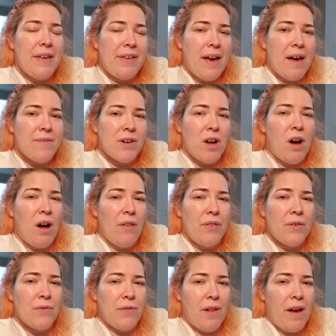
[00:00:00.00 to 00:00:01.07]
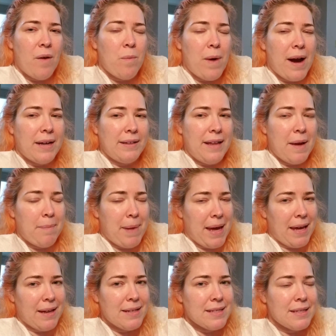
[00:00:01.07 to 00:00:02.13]
They have an on the fly wide leg
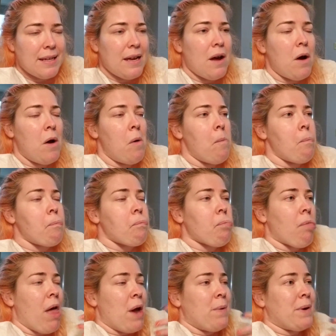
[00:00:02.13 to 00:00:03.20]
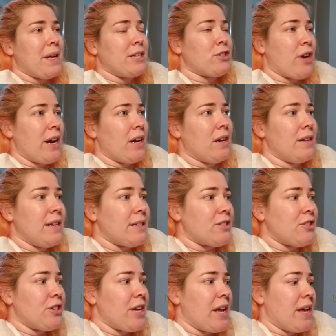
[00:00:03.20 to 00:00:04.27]
pant. And when I tried it on
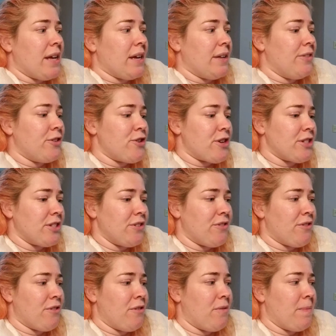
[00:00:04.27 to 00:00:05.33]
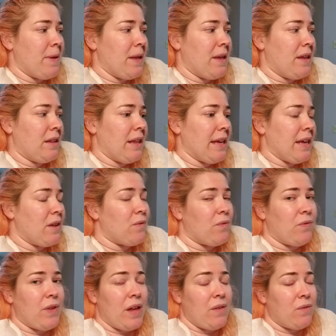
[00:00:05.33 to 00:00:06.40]
yesterday in the dressing room,
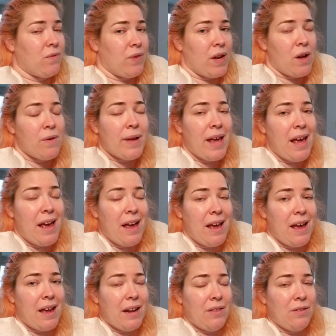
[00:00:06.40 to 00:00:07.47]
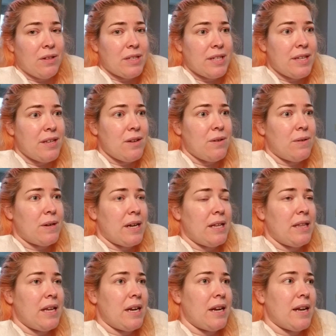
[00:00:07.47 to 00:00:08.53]
it fit okay and it looked cute.
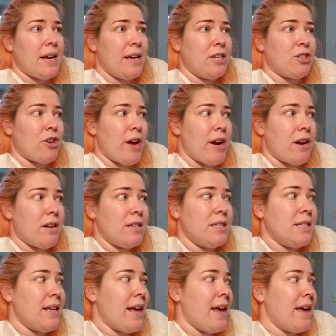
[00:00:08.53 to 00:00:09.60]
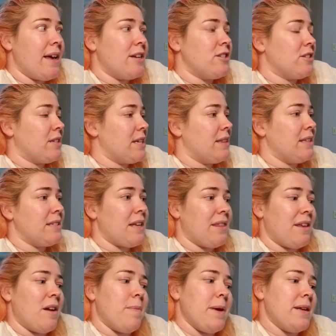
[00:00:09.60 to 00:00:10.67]
And then I tried it on today, and just like these
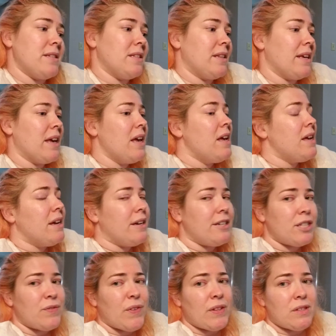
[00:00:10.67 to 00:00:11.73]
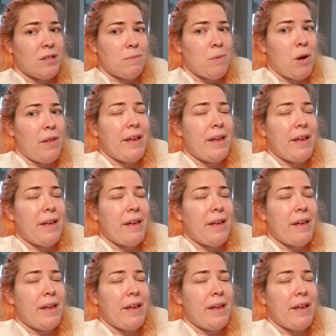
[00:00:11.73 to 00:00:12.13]
Athleta pants, like it just felt small.